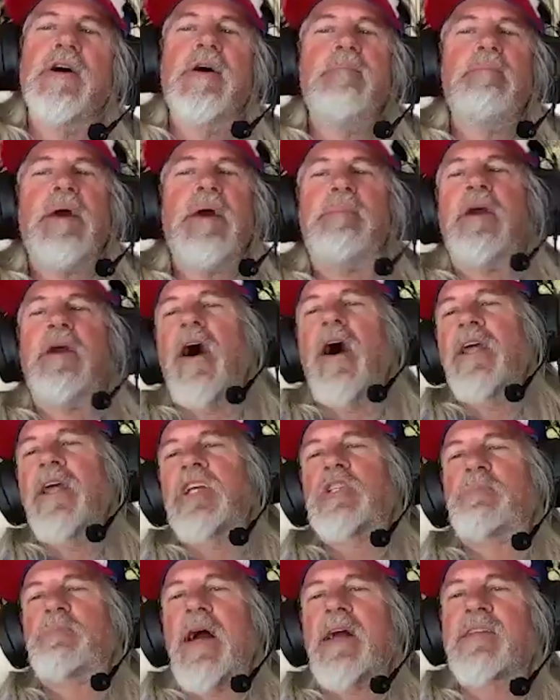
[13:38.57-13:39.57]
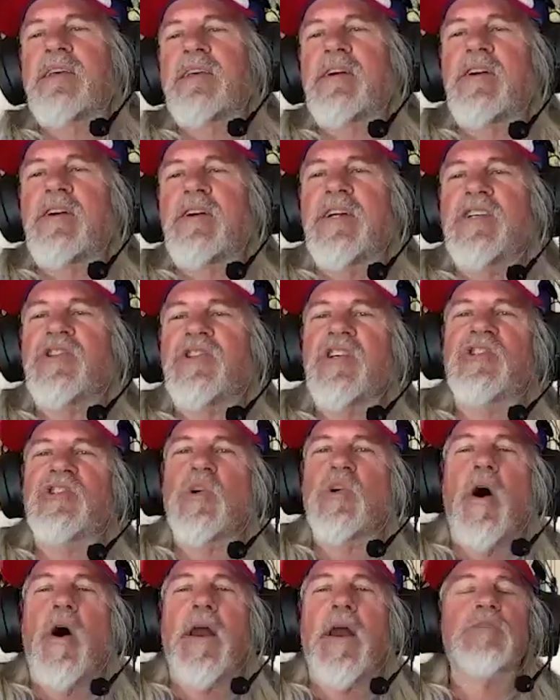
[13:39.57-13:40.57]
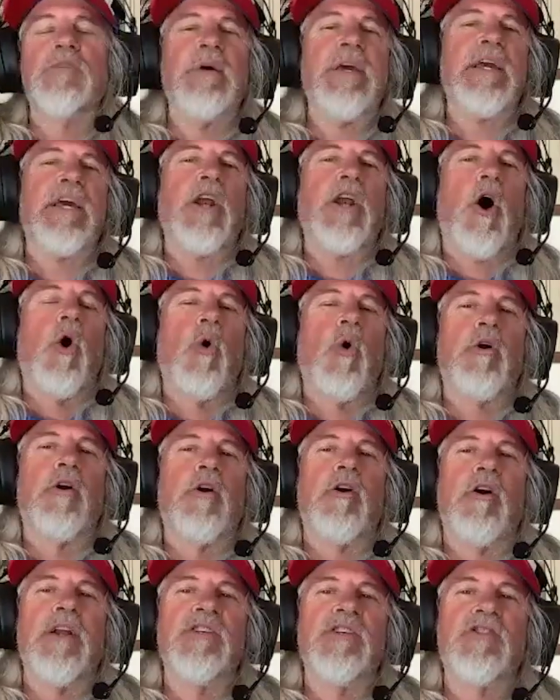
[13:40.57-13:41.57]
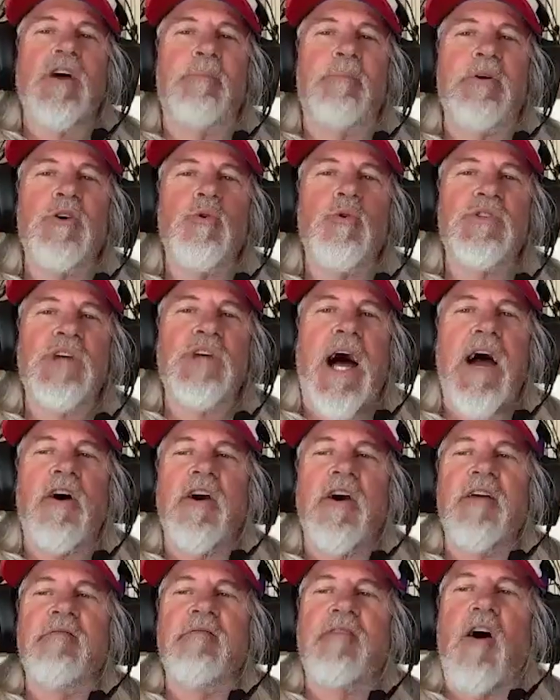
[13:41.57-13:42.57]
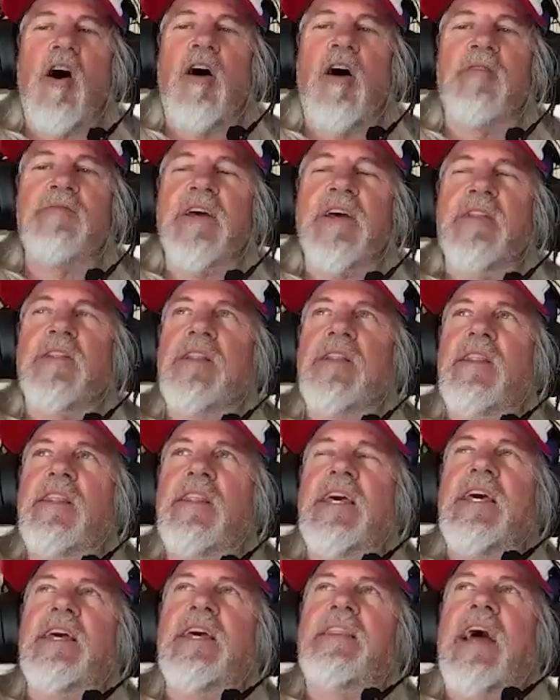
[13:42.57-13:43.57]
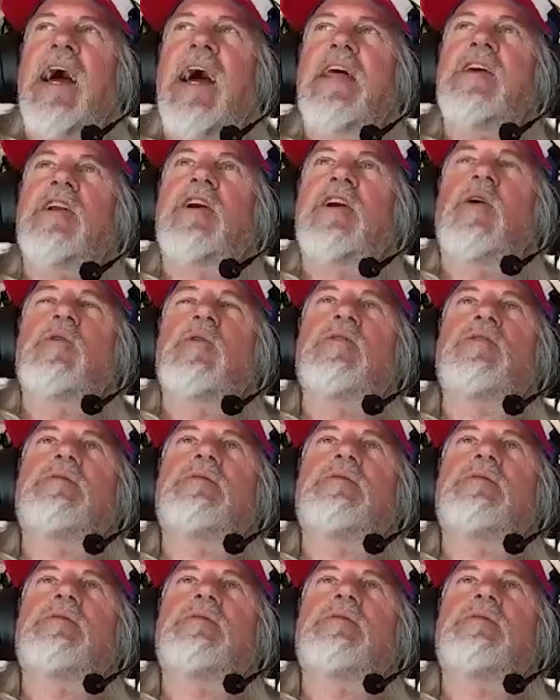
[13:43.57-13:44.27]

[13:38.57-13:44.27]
maybe unexpectedly, season one, as being an owner and somebody who's highly involved in the league, that, you know,